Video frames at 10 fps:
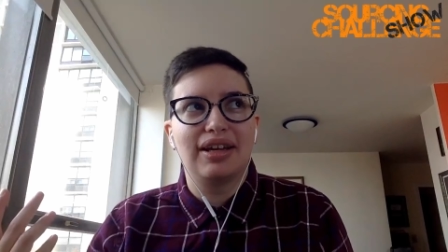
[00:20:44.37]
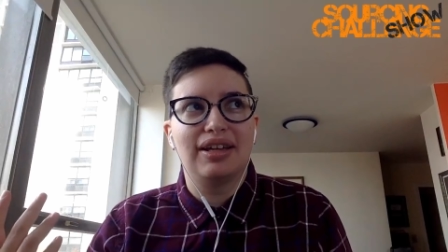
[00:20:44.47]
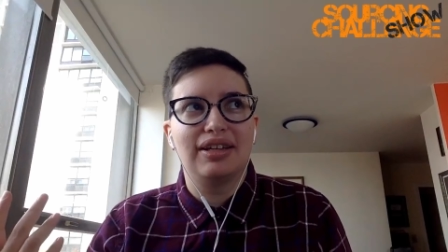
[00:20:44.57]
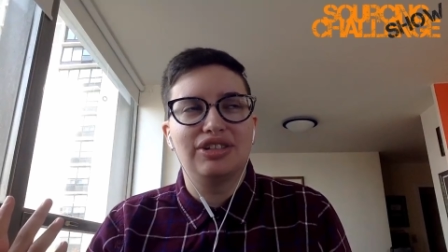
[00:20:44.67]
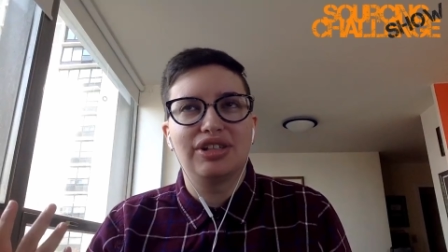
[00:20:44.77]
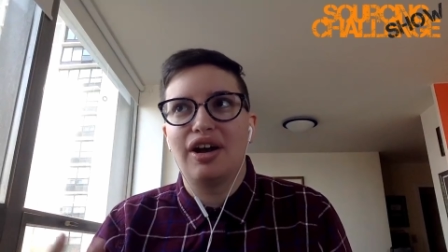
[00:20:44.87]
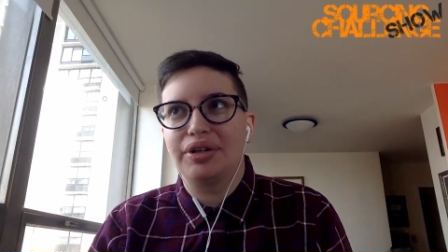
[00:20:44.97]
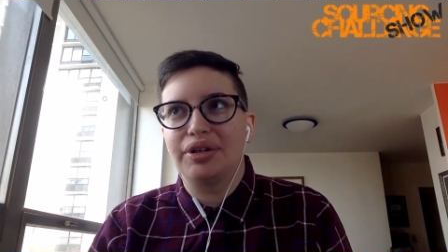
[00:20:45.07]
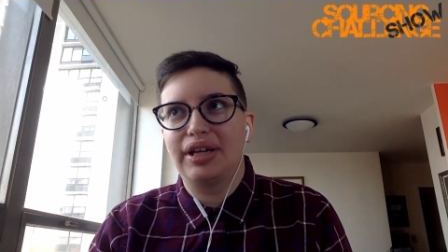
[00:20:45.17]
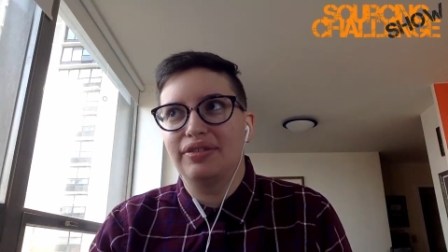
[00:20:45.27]
tech in
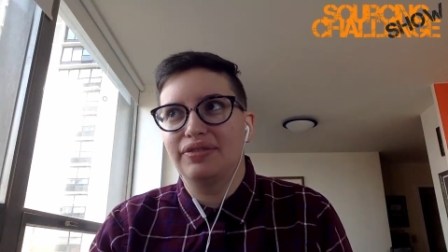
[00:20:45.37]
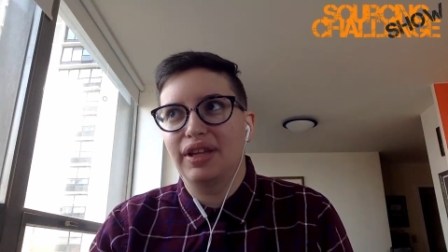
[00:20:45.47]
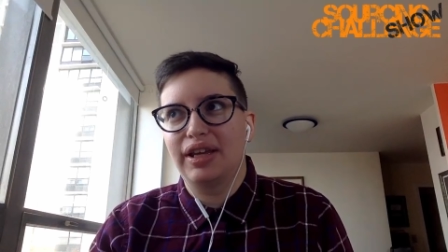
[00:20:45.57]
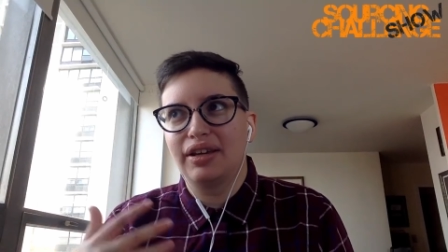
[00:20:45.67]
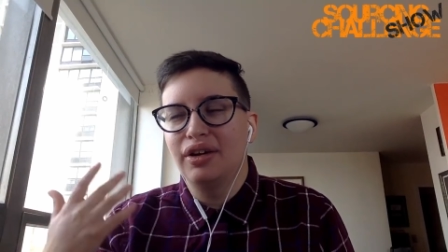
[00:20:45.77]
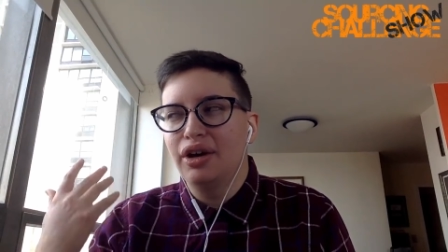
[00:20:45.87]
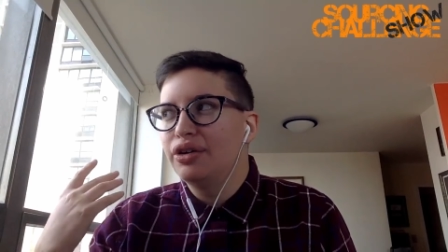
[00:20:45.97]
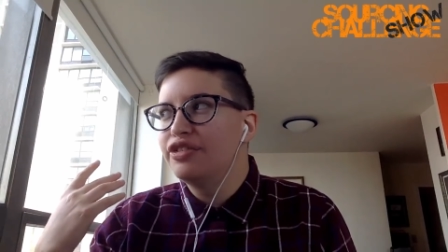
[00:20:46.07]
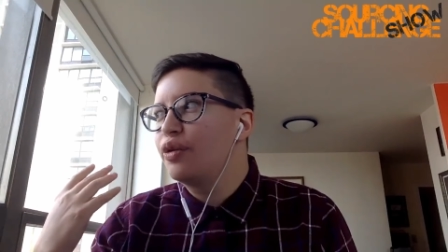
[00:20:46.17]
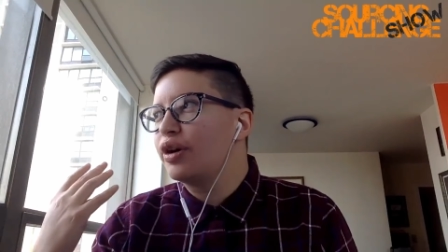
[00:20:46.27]
Chicago. They have like
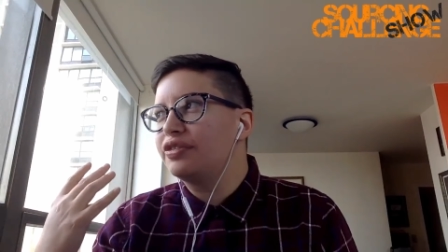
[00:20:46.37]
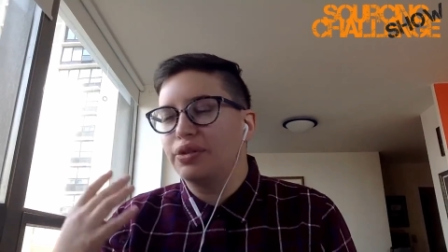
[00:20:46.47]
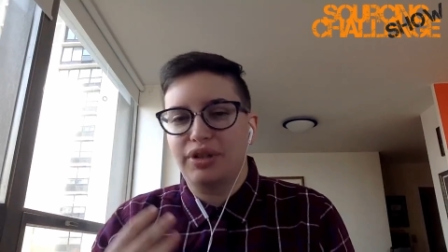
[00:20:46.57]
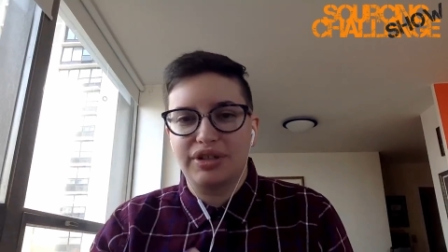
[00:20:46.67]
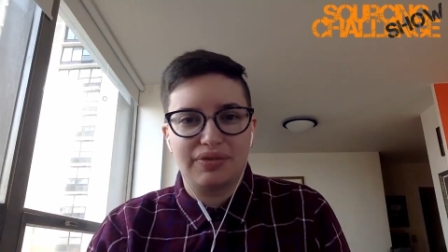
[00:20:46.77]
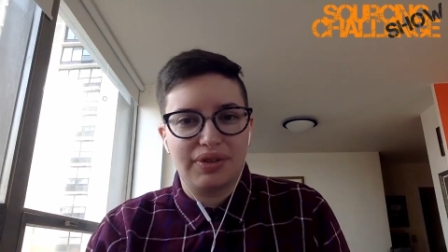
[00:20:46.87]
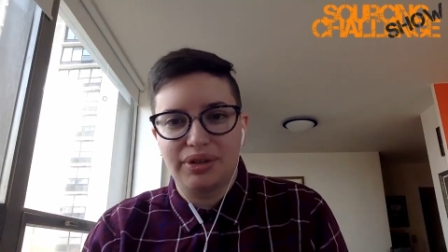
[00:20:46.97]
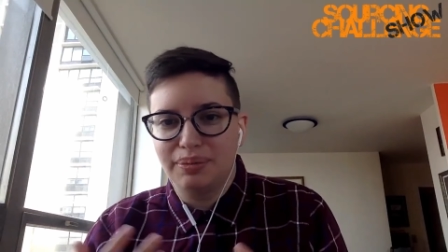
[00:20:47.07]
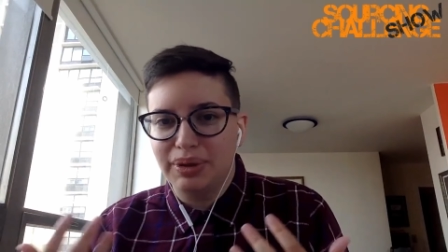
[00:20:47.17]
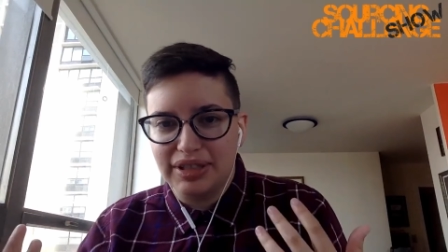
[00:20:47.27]
4
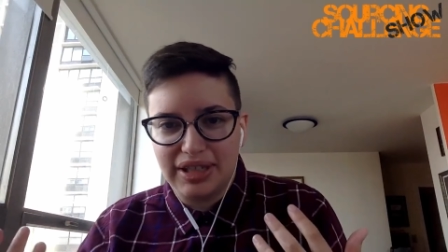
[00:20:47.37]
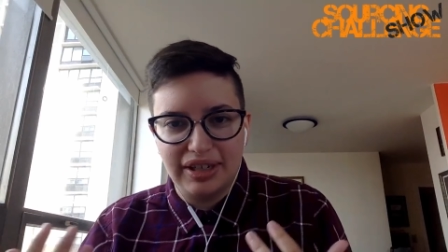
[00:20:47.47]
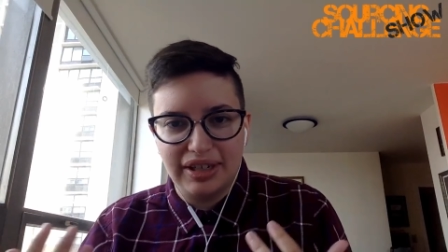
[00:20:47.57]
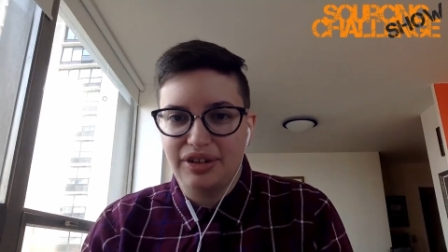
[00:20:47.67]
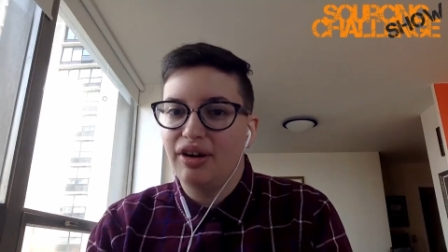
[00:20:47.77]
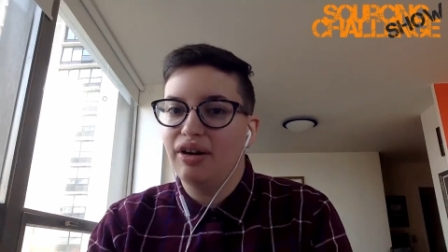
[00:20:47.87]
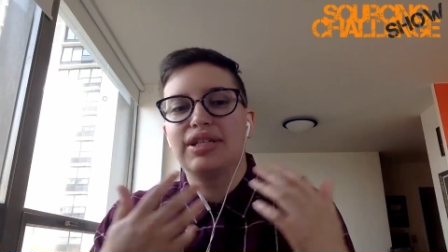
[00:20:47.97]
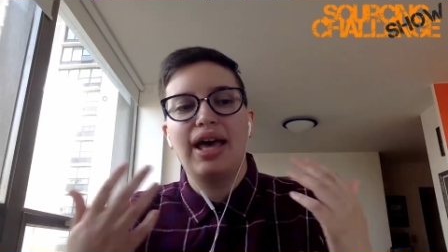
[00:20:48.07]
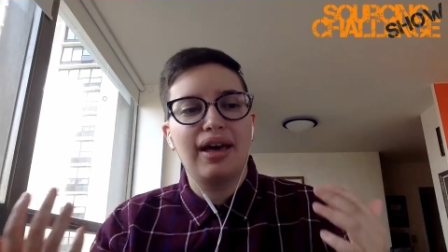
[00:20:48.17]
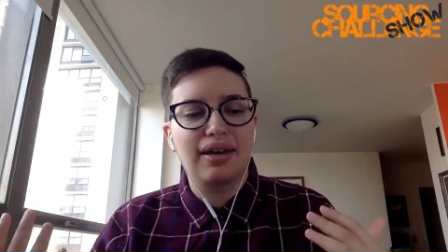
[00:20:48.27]
floors of their own building, and
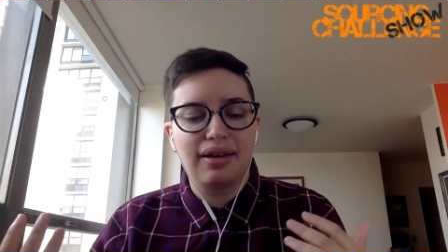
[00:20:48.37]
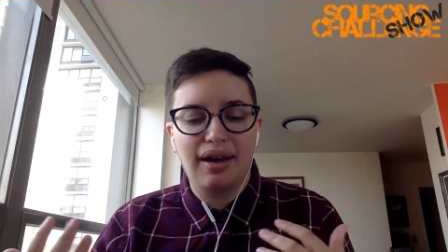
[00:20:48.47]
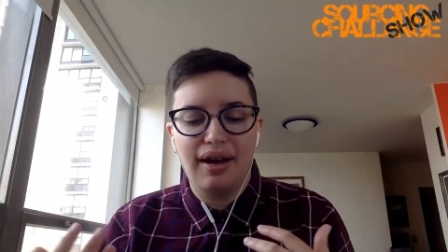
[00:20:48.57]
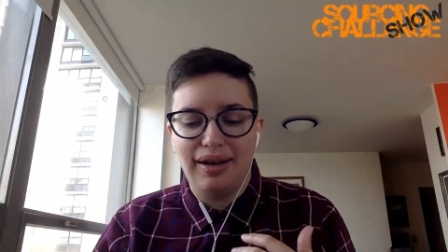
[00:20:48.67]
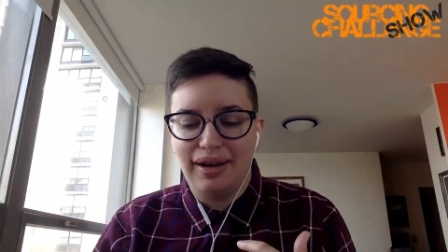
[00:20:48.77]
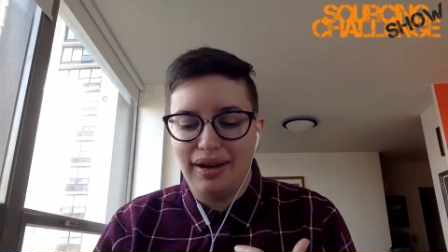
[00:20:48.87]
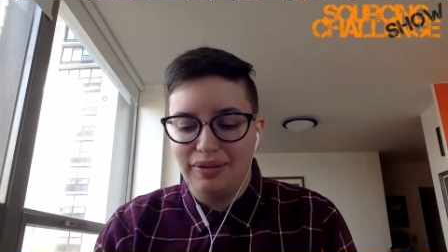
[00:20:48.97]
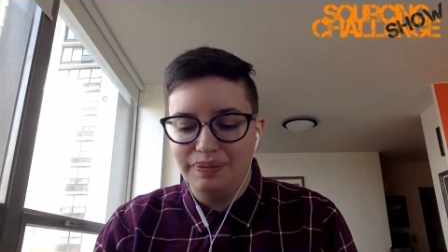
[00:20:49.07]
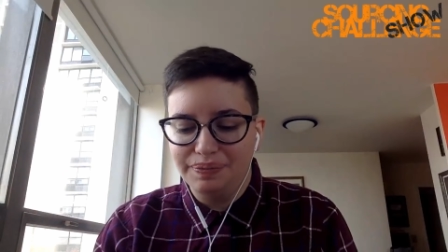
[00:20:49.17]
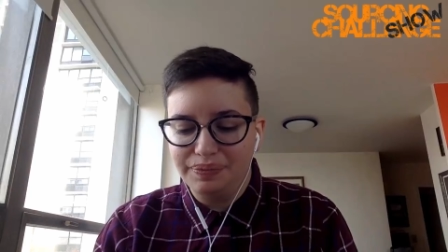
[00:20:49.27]
they're all tech.
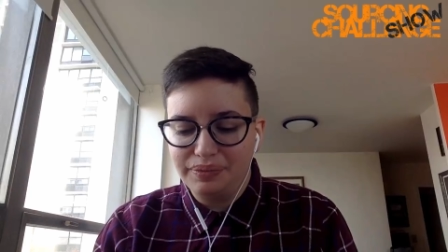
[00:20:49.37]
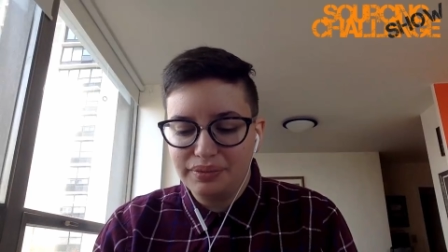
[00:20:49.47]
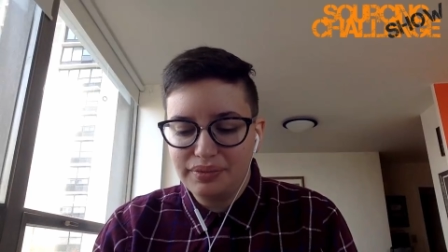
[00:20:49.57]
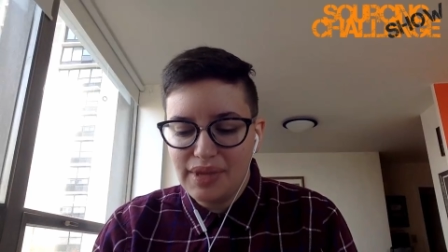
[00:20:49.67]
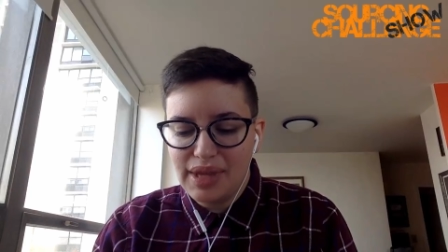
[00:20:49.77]
And